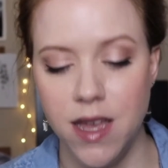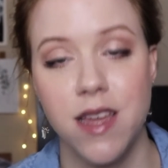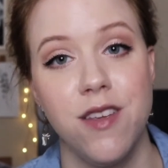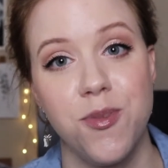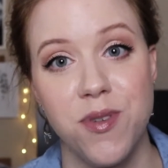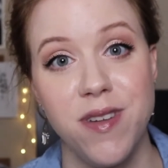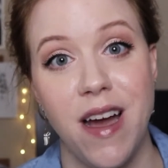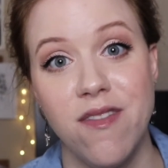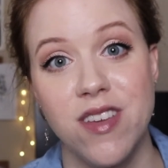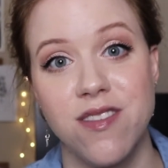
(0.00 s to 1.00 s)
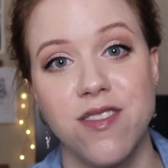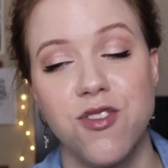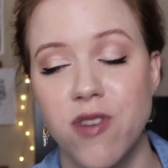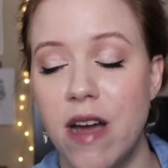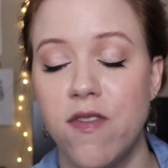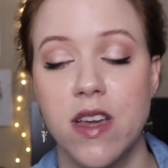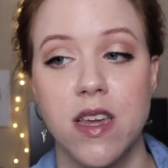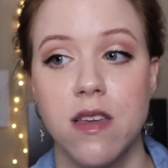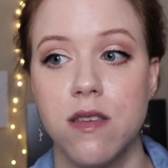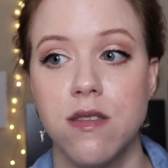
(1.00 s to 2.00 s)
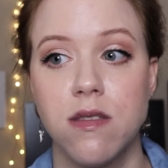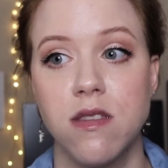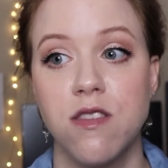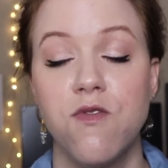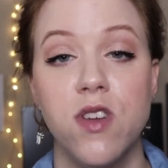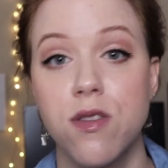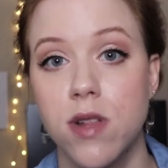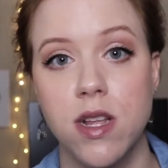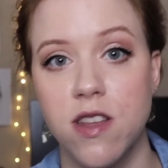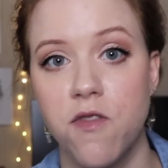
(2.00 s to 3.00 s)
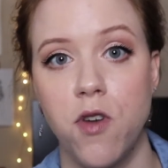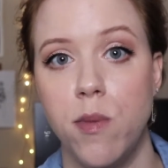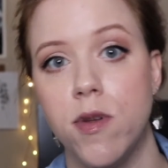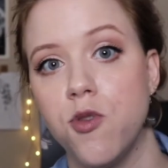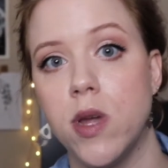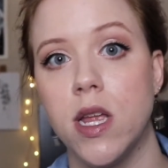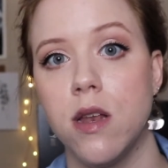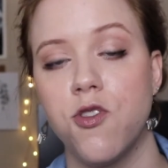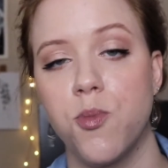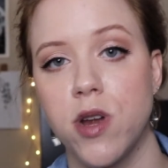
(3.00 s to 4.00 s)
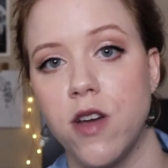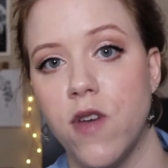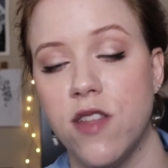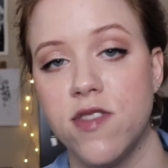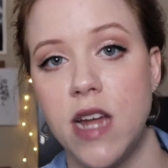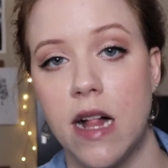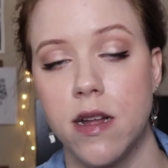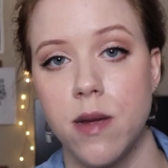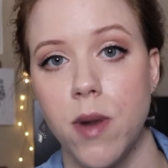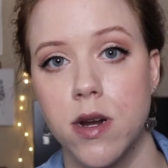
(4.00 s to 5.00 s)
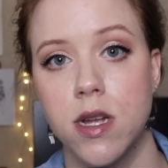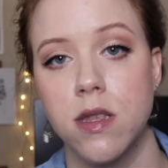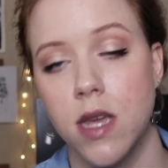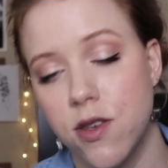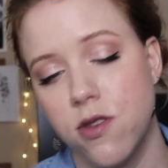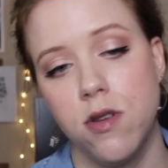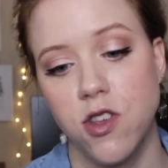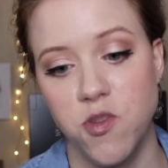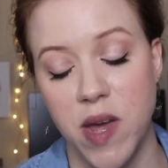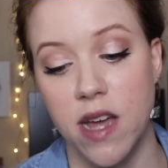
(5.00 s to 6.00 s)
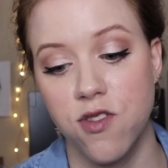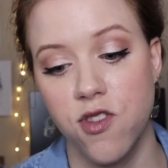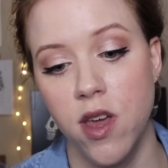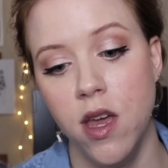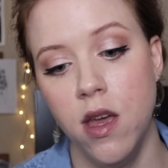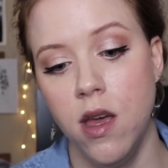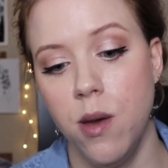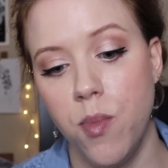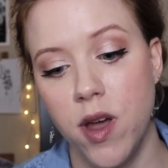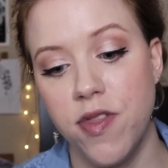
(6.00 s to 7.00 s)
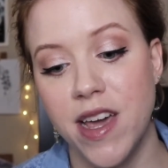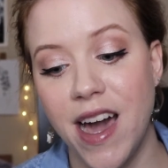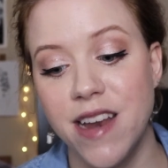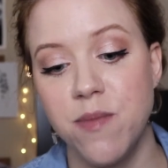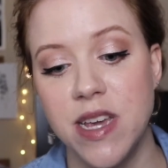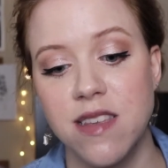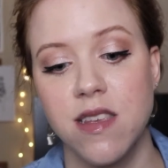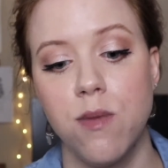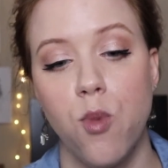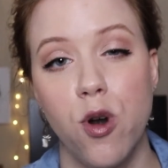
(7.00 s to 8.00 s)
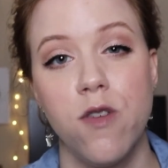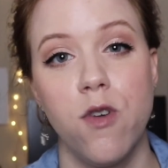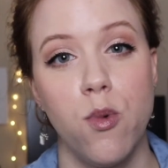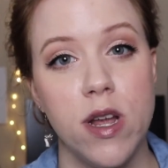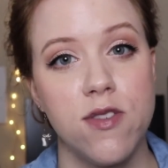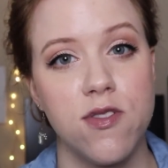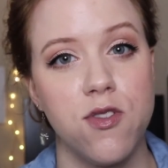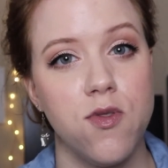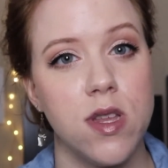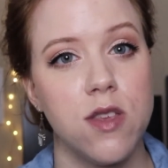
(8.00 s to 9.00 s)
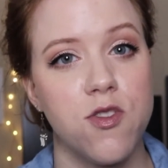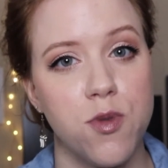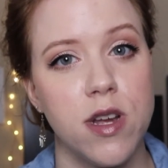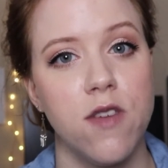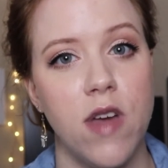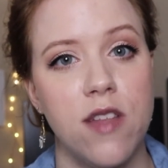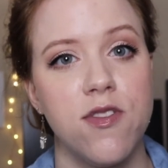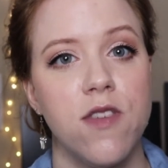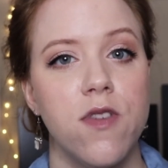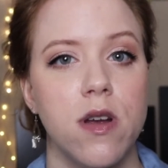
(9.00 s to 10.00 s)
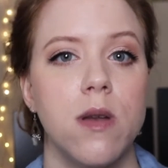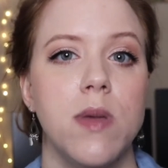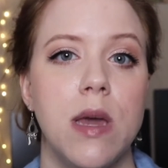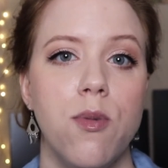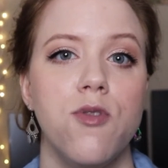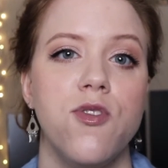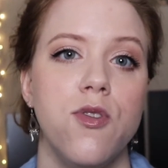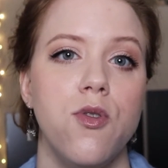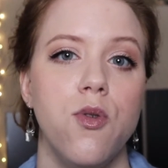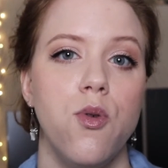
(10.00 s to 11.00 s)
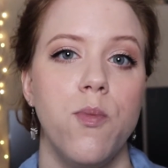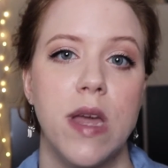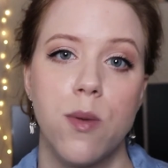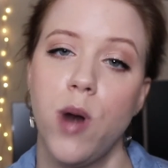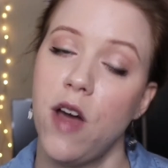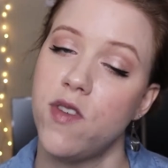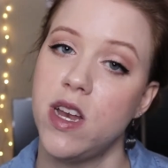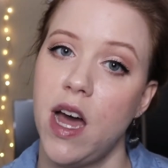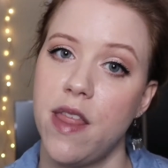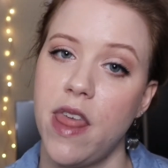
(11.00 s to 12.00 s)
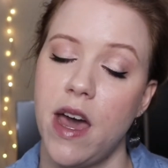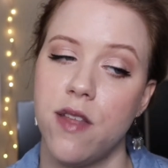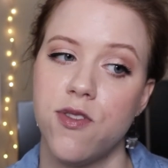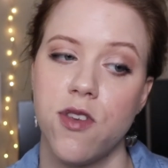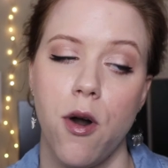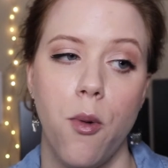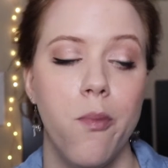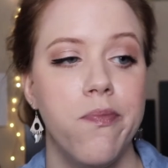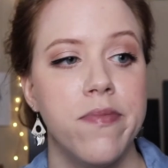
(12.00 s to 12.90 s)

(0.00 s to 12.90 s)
it is pretty obvious that the traffic is severely different between spring events and holiday markets, as you'd expect. But that kind of makes it more of a risk doing the spring events if you're going to be able to make a profit on that. So